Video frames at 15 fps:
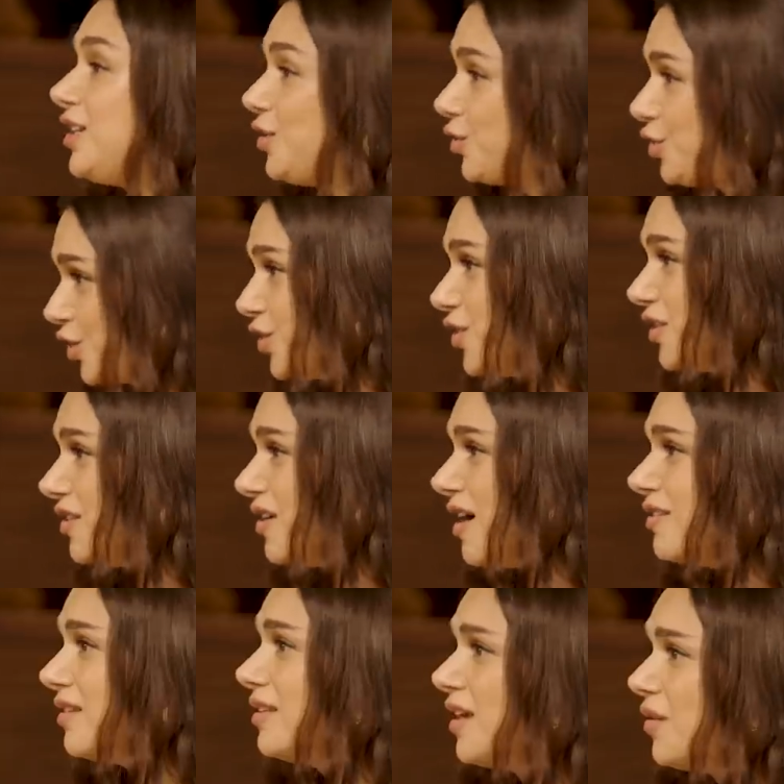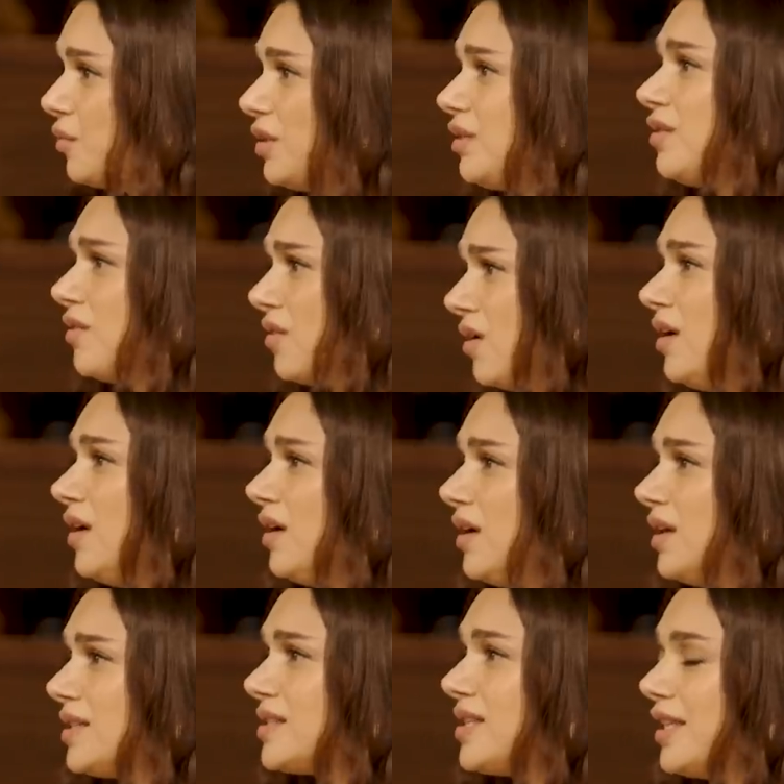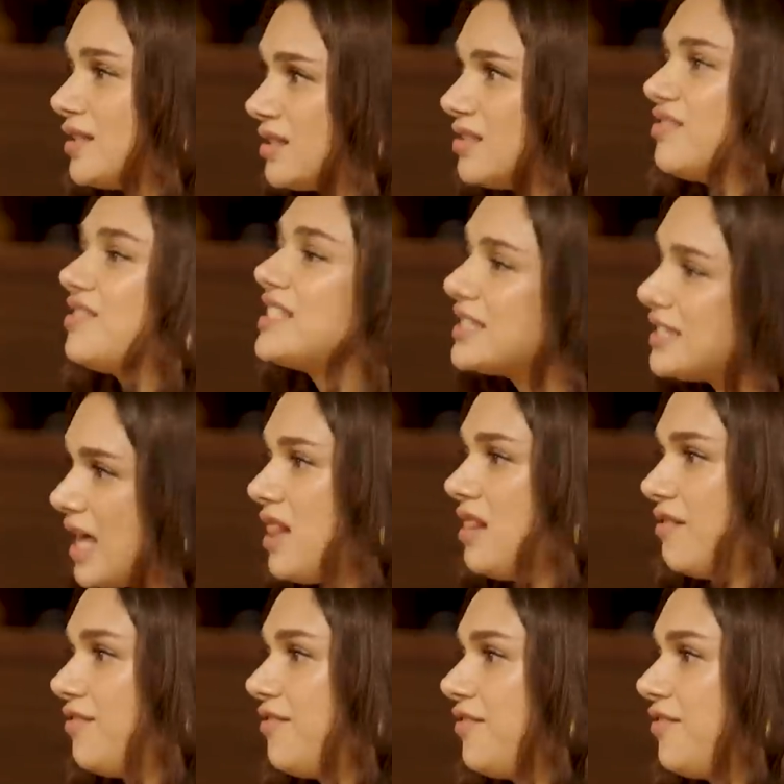you should rather than with your sense of self.